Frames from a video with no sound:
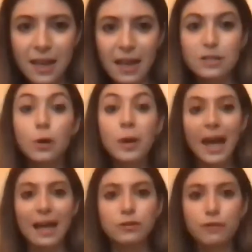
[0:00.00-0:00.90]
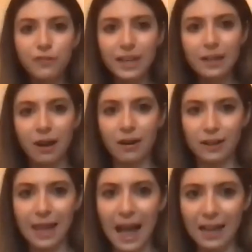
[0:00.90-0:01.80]
And so we had to fill our
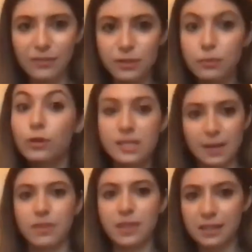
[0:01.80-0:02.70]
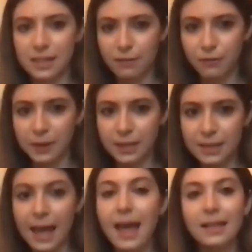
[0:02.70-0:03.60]
lives with something different.
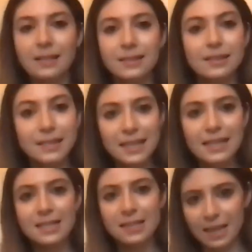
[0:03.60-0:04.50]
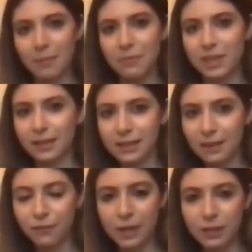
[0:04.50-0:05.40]
And this is something
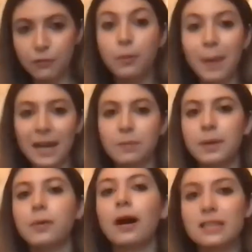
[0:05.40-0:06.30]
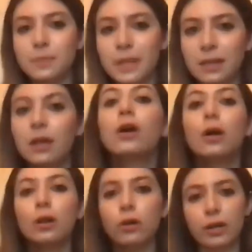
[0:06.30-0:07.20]
different for many people has been
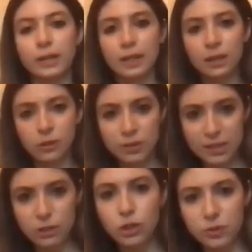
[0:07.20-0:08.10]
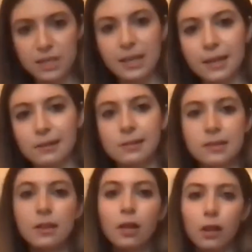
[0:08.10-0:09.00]
learning new skills,
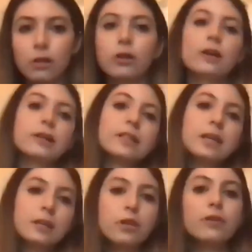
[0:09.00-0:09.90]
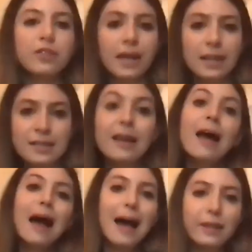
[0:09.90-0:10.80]
learning new things,
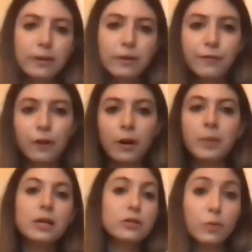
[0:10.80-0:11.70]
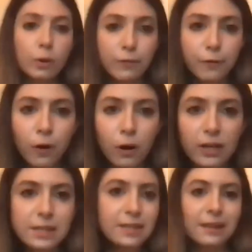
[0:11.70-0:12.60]
either because you were
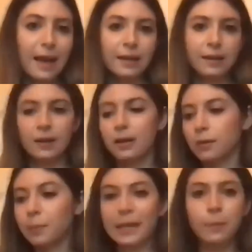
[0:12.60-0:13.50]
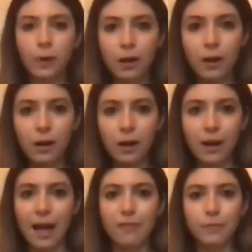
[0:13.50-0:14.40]
forced, like people
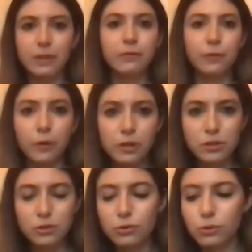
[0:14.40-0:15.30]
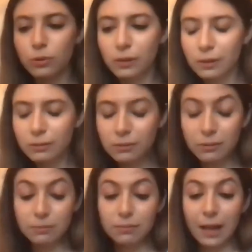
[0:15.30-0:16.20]
have been forced to do
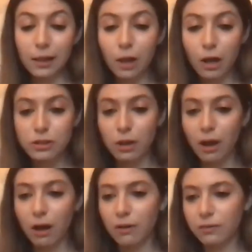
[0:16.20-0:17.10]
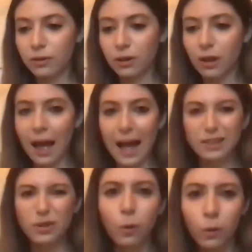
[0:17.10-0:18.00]
a lot of
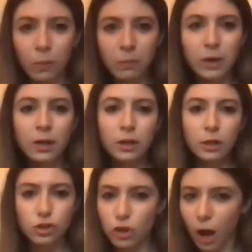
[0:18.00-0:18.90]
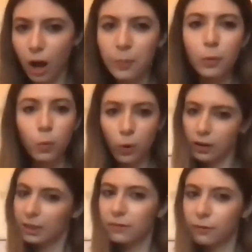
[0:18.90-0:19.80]
at-home job,
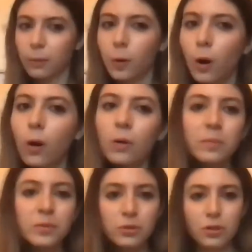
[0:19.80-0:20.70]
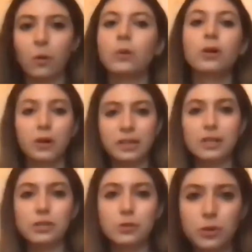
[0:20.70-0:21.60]
working from home, so
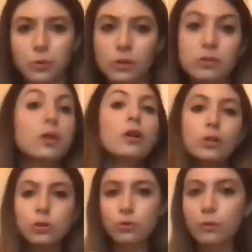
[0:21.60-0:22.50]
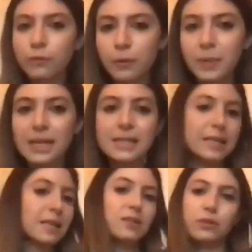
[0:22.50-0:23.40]
learning to use Zoom for
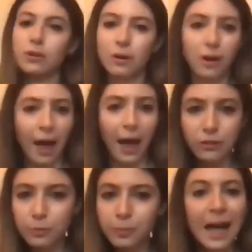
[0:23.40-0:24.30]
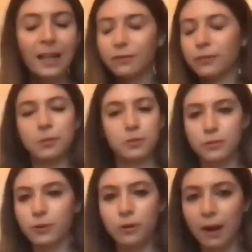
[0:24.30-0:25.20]
meetings or other platforms
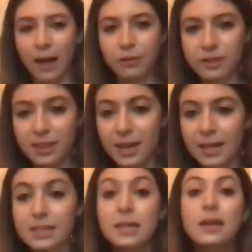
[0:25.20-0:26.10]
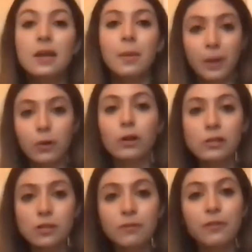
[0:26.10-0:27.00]
for other things, but
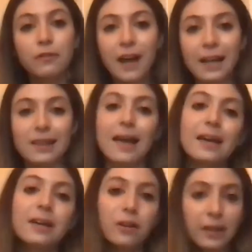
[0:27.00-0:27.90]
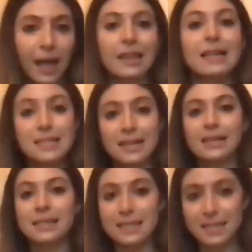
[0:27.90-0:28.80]
also for fun, like, okay, let's
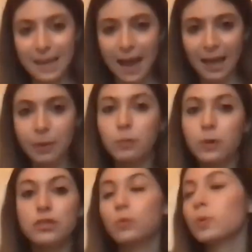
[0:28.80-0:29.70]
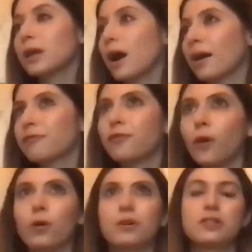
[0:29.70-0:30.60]
take this time in which we are
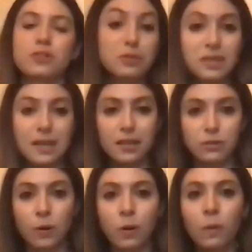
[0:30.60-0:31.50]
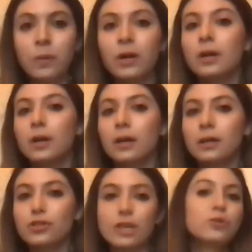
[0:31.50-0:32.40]
forced to stay at home
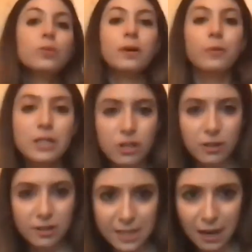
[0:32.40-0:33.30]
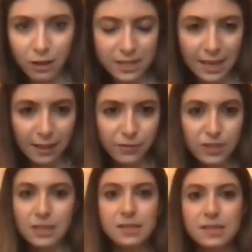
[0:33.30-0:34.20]
just to enrich ourselves
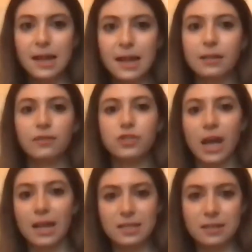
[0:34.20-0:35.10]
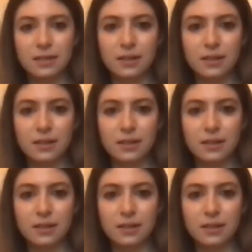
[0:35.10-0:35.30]
instead of just